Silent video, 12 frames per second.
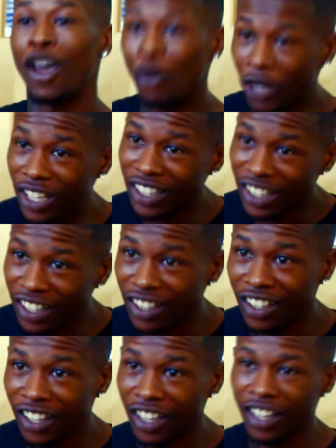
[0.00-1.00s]
And we need
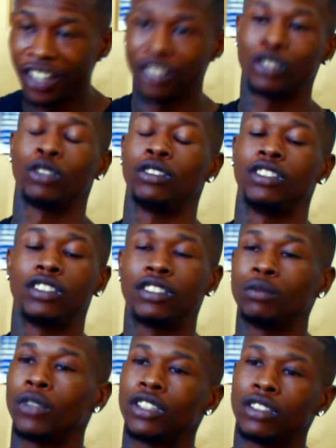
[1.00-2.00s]
that. So just as
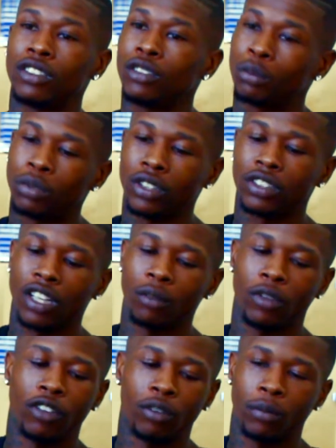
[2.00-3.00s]
much as you appreciate
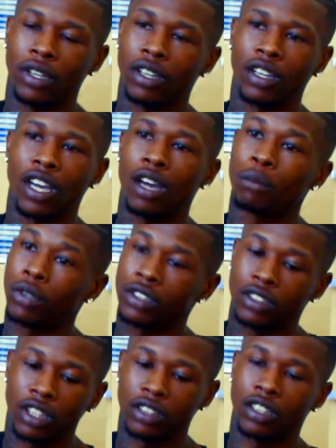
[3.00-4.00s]
me for being here, I
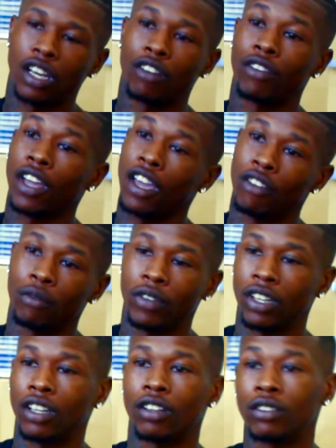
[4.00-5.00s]
appreciate y'all for having me
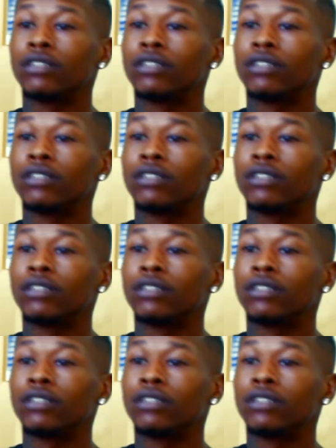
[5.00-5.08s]
here.